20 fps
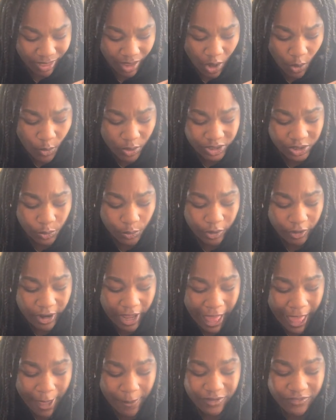What's a weird
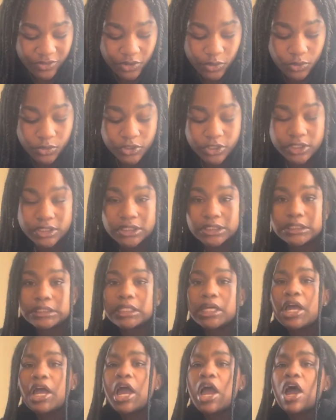habit of yours?
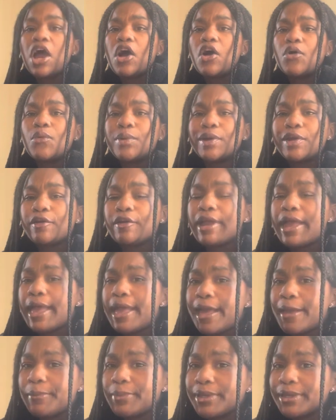A weird
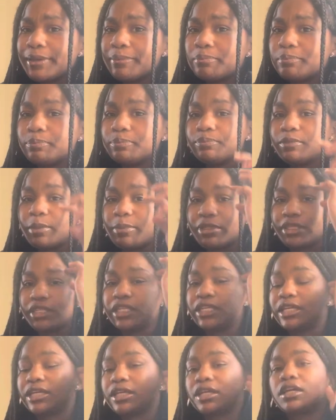habit, let me
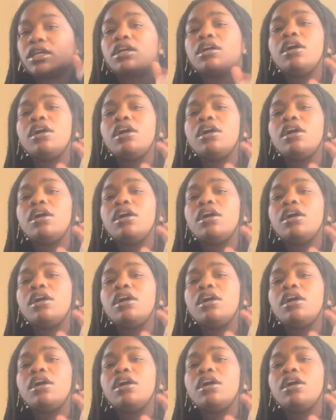think.